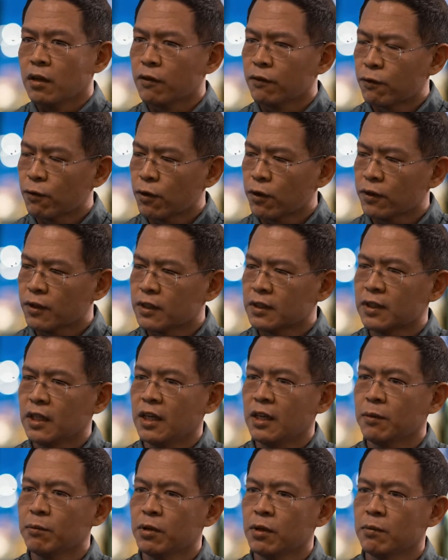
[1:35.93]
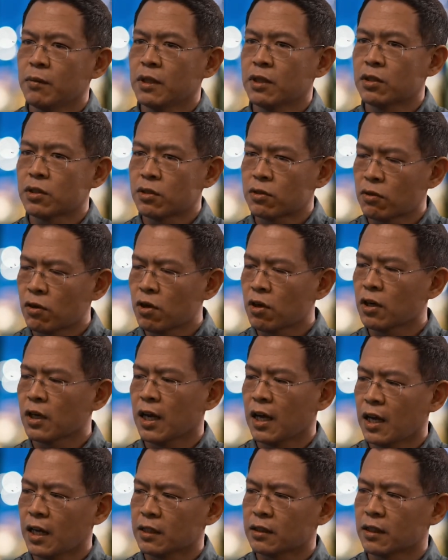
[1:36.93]
The fourth is to implement
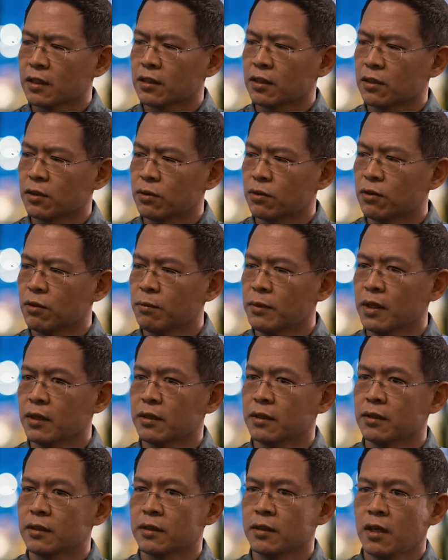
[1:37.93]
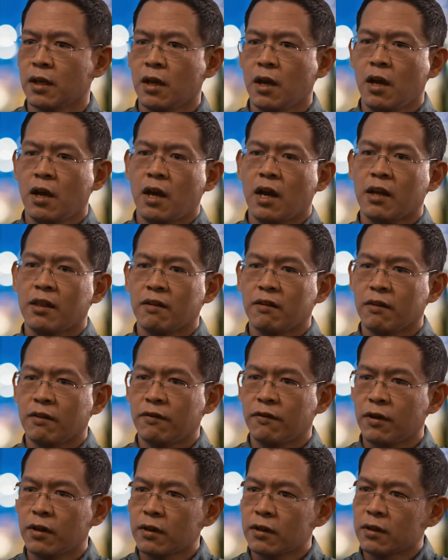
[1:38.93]
strong access control methods. And then
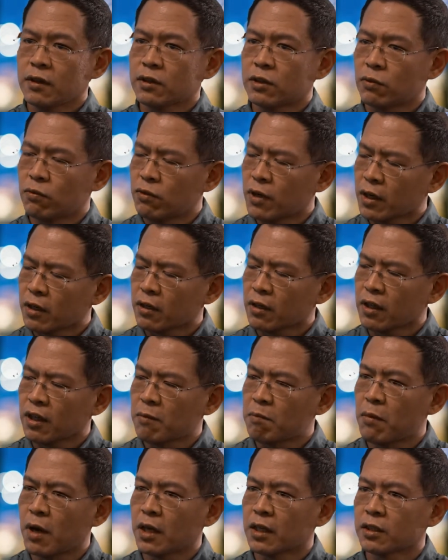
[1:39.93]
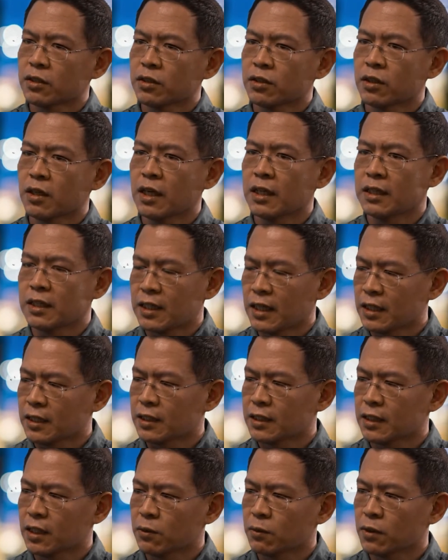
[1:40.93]
the fifth is to regularly monitor and
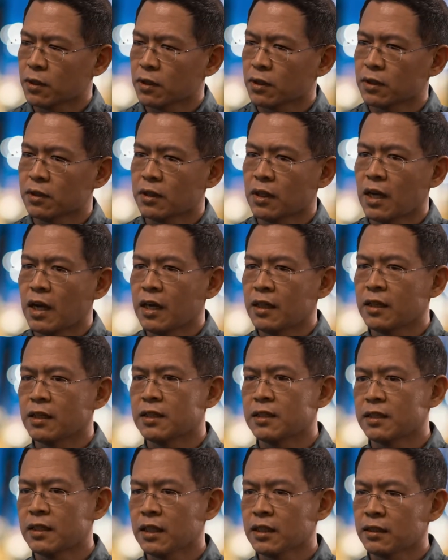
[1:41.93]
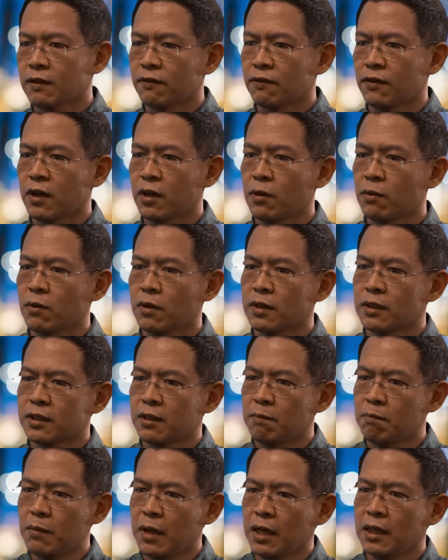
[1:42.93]
test networks. And the sixth and final one is
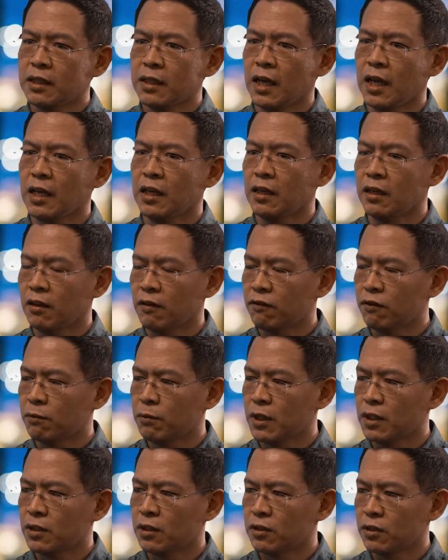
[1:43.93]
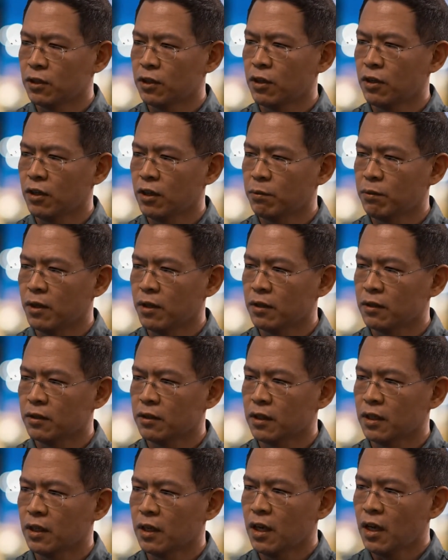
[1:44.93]
to maintain an information security
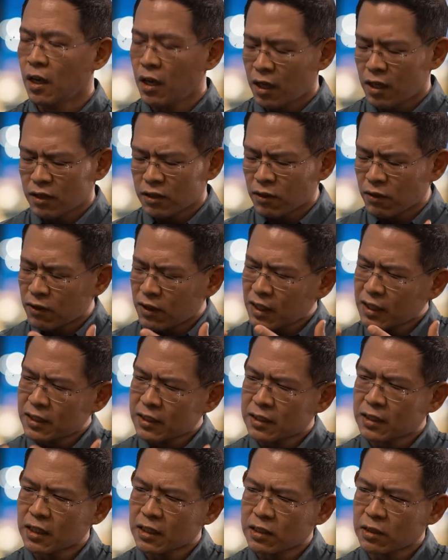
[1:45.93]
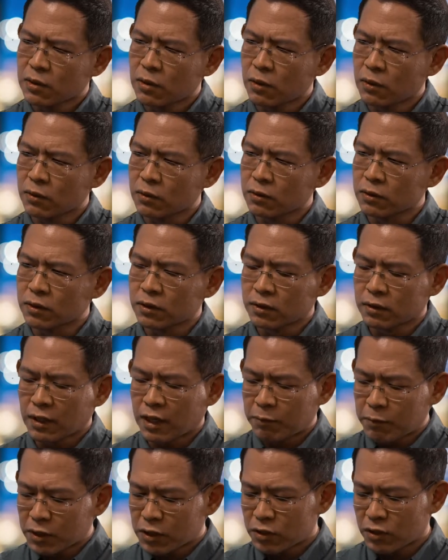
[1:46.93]
policy. So these 6 goals
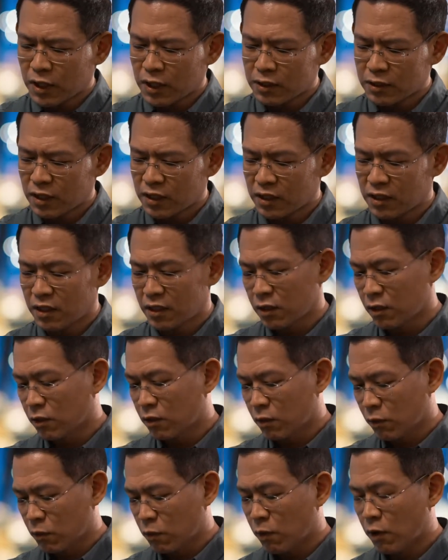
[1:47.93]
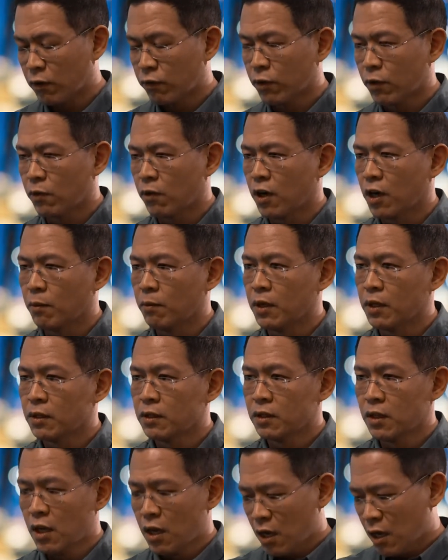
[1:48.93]
have been translated into 12
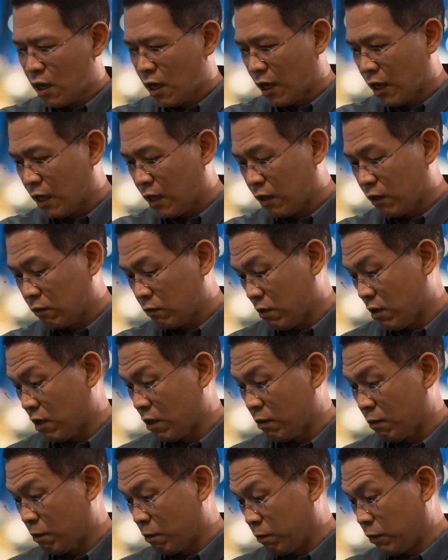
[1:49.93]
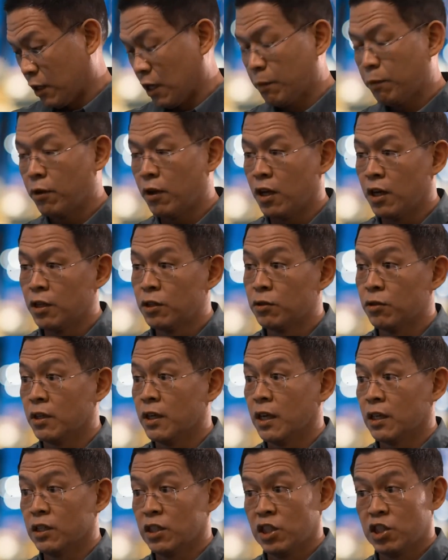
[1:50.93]
requirements and a couple
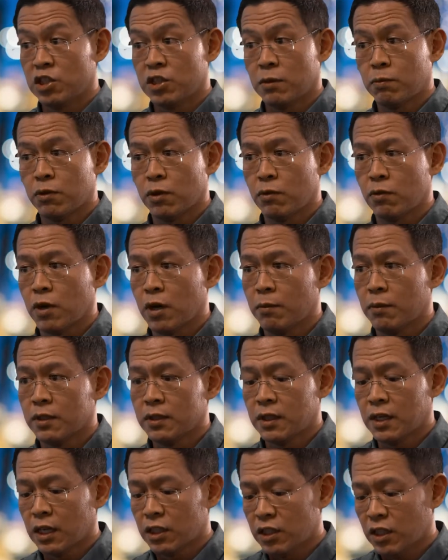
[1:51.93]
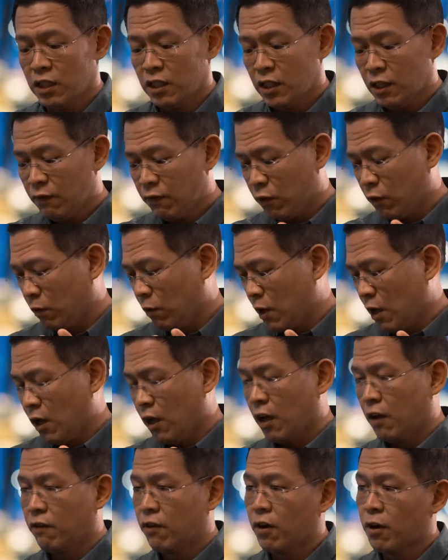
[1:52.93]
hundred actually sub-requirements and actually give you
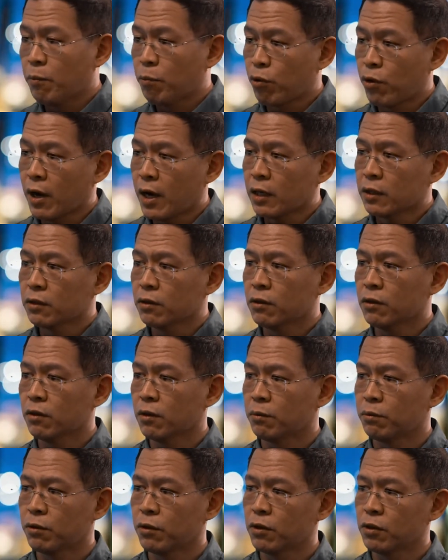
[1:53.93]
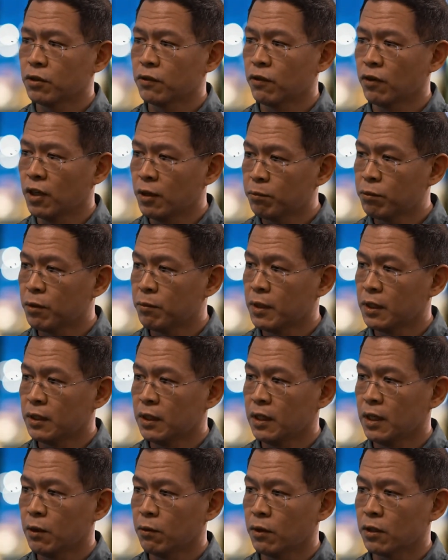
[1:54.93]
a very practical approach for
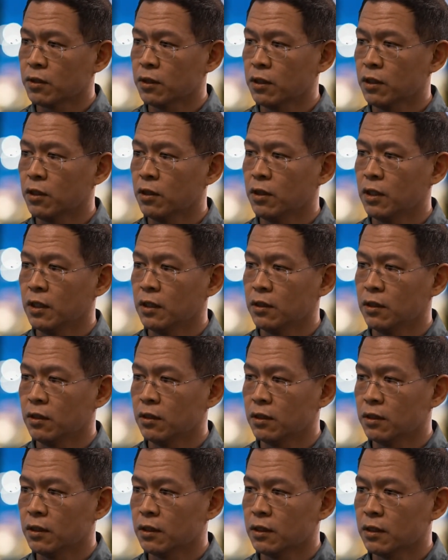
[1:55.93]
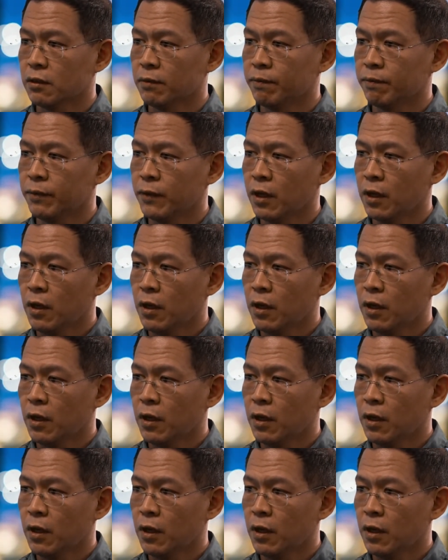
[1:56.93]
implementing network security into your system.